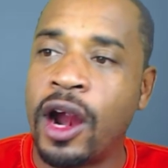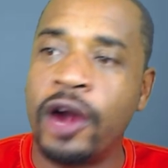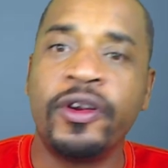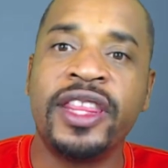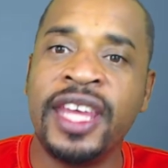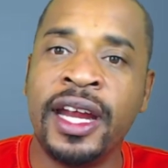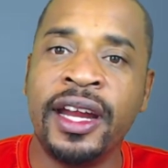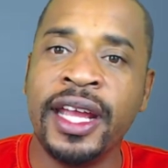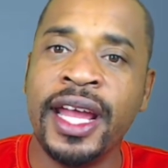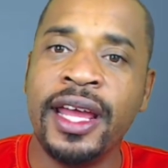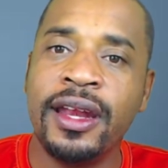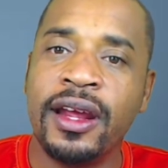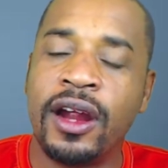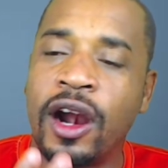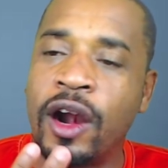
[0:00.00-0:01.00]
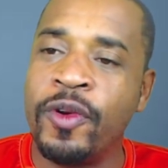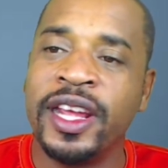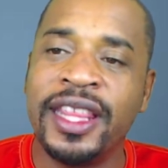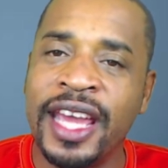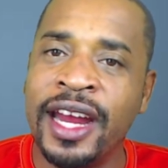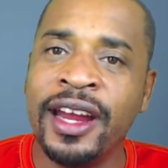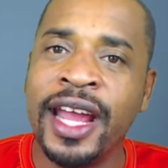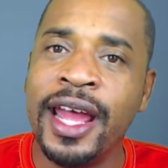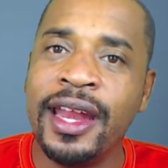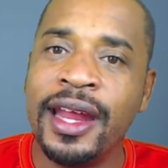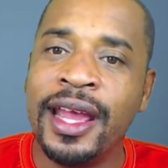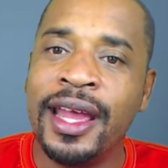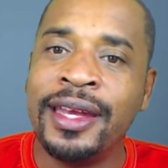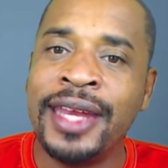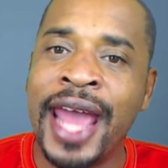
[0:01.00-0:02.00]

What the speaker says: Are we there yet? Are we there yet?